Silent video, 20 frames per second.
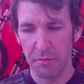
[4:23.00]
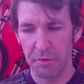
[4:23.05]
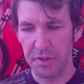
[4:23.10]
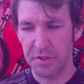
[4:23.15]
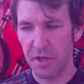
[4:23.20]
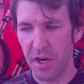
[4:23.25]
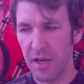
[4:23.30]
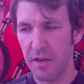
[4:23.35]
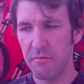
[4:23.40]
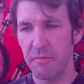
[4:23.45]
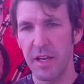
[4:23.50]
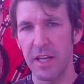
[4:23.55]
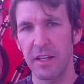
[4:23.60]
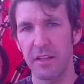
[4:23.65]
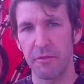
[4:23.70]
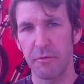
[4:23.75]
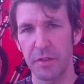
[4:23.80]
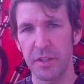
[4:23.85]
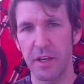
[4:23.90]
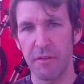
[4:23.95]
we
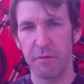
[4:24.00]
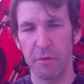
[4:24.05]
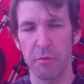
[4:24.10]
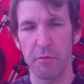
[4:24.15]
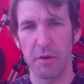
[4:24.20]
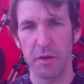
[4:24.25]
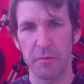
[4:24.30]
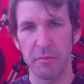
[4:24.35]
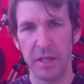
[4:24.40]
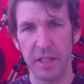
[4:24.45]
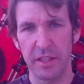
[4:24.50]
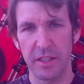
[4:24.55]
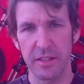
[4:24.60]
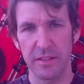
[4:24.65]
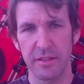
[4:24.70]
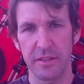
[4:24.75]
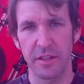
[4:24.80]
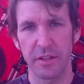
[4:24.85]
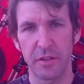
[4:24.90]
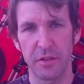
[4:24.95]
definitely want to make
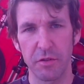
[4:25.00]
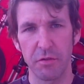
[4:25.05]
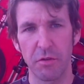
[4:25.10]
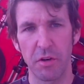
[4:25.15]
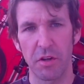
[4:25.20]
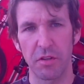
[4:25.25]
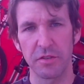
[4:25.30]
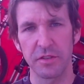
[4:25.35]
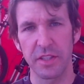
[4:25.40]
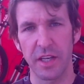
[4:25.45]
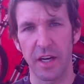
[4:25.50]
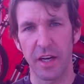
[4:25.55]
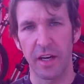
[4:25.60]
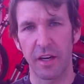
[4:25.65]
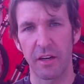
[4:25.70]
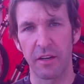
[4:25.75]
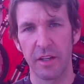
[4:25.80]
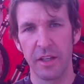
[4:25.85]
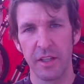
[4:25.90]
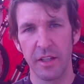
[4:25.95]
this the do-all
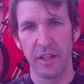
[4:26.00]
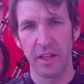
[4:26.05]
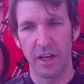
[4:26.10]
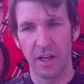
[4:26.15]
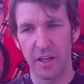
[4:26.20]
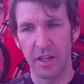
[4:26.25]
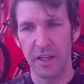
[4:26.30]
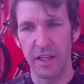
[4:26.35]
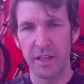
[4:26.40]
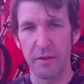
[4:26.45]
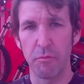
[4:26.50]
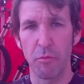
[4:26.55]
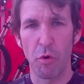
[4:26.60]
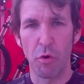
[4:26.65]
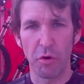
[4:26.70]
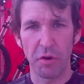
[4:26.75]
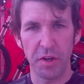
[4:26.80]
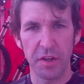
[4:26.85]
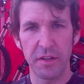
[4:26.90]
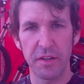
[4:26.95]
tire, and
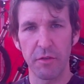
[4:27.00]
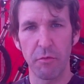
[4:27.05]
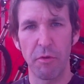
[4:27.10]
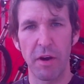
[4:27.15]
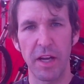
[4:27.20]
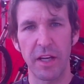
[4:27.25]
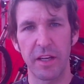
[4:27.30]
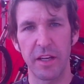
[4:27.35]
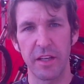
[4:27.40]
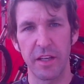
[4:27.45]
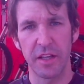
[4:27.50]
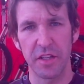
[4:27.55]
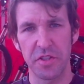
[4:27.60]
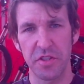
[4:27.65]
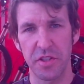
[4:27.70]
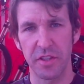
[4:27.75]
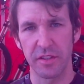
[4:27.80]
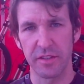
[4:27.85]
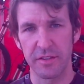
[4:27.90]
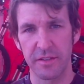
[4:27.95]
more into wet
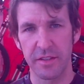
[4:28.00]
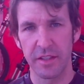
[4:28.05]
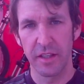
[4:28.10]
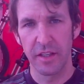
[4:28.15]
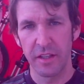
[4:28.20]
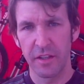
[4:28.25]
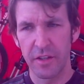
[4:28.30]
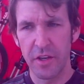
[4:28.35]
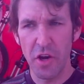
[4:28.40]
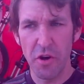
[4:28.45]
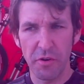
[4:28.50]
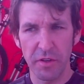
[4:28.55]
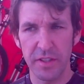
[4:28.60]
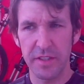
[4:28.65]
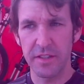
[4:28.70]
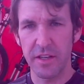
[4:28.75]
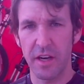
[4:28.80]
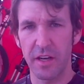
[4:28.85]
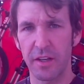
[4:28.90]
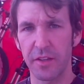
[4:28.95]
conditions. No,
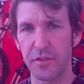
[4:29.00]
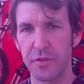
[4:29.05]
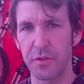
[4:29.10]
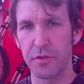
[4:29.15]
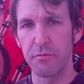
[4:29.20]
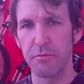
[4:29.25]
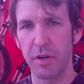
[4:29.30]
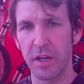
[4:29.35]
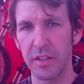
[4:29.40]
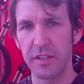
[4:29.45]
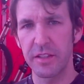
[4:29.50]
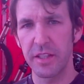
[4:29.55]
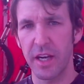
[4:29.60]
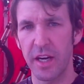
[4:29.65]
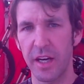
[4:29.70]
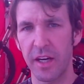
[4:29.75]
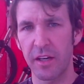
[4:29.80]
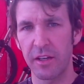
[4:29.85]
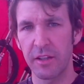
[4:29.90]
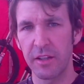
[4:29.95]
it's not a true mud
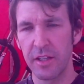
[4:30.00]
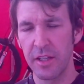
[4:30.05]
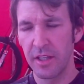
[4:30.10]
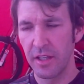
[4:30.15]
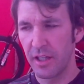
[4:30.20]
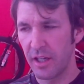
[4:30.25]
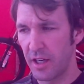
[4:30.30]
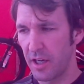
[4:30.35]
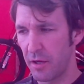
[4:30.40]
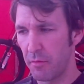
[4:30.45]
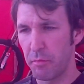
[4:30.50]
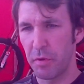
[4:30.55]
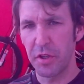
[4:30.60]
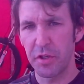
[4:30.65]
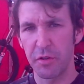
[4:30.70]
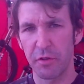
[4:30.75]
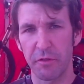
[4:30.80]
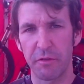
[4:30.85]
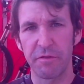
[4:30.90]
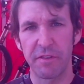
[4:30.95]
tire,
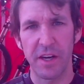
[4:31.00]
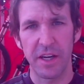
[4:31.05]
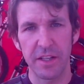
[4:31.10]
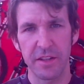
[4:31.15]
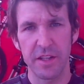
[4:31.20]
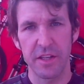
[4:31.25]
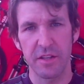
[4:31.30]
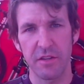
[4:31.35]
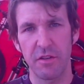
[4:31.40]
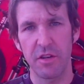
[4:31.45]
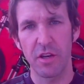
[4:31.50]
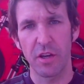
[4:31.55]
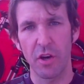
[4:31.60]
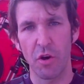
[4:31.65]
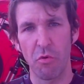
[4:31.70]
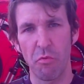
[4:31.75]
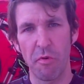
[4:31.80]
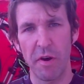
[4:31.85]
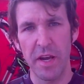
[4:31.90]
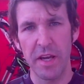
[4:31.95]
but you'll find that you can
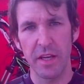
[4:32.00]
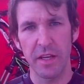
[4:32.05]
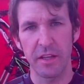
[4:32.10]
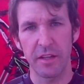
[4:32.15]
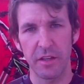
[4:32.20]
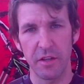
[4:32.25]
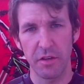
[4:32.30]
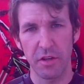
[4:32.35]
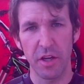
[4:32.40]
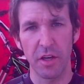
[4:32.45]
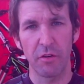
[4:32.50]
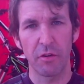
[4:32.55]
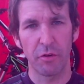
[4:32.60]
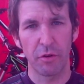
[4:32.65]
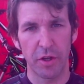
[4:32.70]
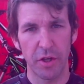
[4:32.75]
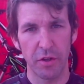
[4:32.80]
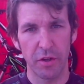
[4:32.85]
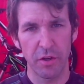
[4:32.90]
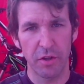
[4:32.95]
go way
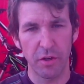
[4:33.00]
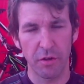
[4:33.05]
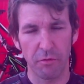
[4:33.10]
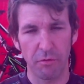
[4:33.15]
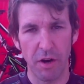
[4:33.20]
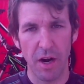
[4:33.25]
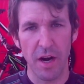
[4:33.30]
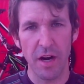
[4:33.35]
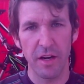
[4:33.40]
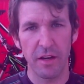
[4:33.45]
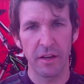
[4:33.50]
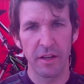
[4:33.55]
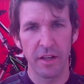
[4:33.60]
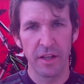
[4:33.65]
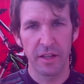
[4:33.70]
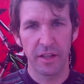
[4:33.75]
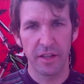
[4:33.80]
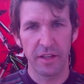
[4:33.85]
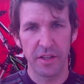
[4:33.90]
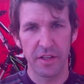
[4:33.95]
in. You can ride
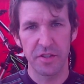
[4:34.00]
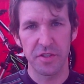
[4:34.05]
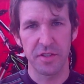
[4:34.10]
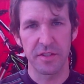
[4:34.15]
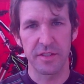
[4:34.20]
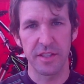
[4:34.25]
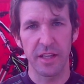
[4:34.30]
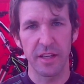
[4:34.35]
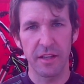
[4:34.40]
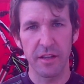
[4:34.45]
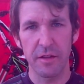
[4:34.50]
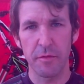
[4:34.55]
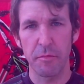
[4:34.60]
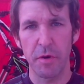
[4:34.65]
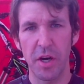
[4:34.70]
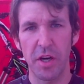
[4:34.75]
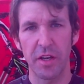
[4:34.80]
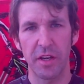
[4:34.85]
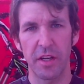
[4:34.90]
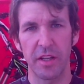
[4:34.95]
conditions into
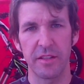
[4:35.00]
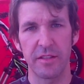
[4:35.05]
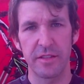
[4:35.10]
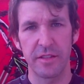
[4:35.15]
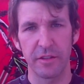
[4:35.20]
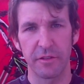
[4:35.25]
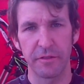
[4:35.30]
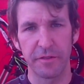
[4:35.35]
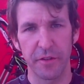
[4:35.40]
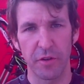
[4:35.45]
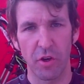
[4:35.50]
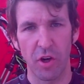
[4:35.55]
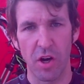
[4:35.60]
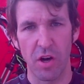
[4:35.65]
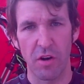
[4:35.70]
the mud and still feel